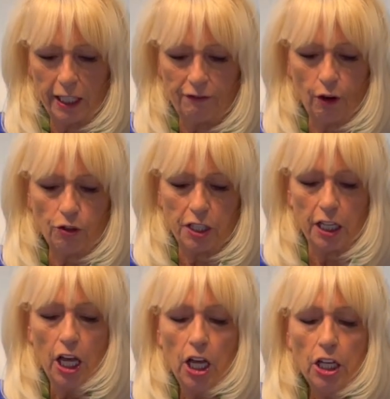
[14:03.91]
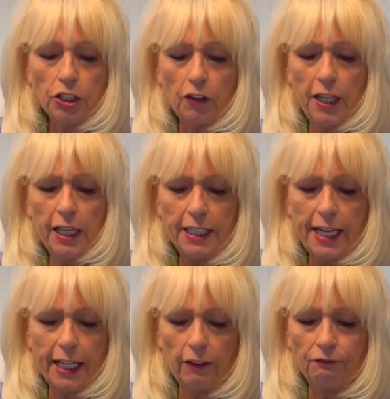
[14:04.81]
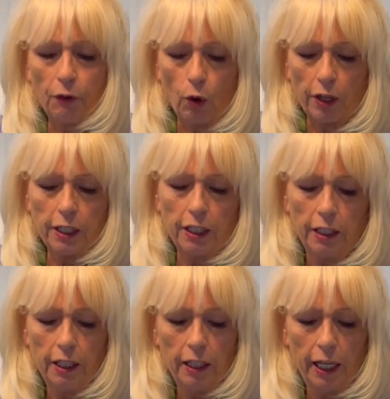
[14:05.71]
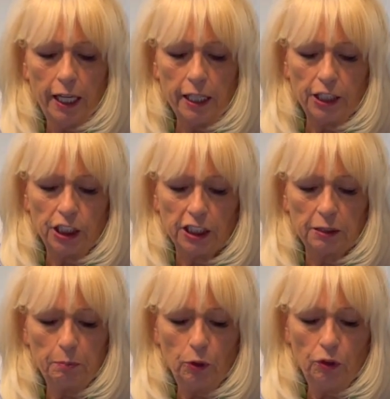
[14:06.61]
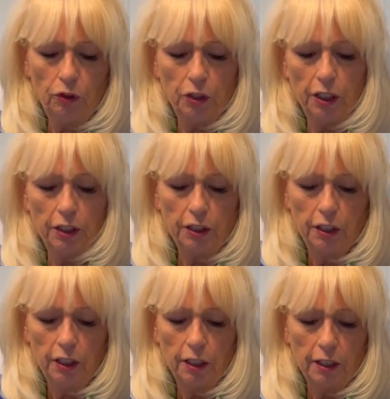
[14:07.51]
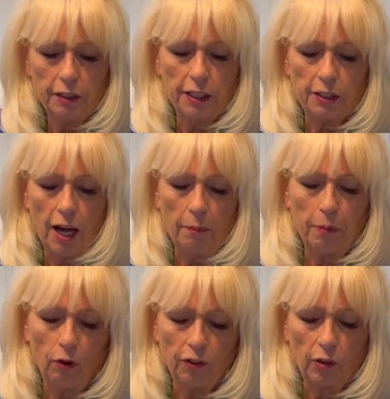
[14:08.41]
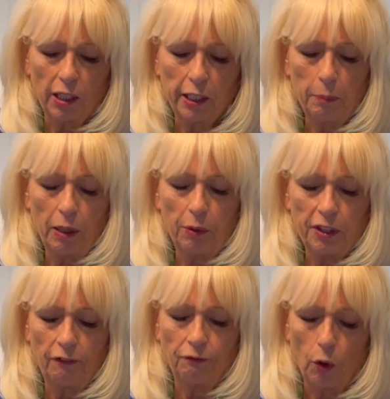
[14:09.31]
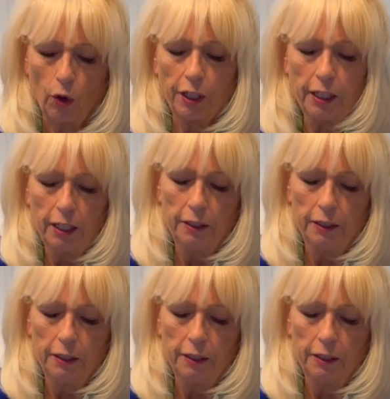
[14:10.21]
frozen. So then I take a fork and I just smooth the top over a little bit with the fork,